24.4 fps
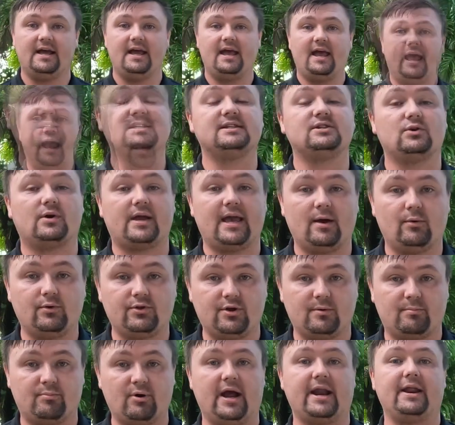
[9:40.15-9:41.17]
as long as it's okay
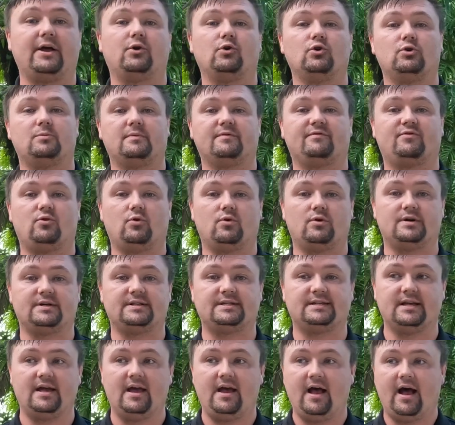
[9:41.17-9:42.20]
with your bride and groom, of
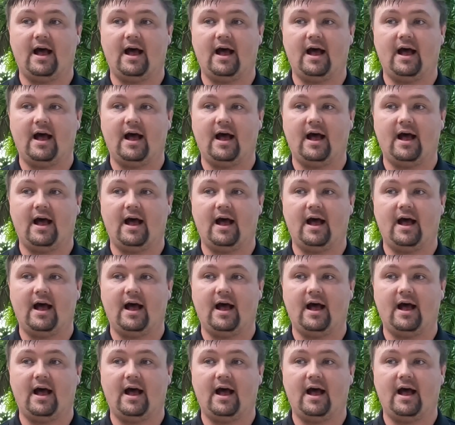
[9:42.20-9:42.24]
course.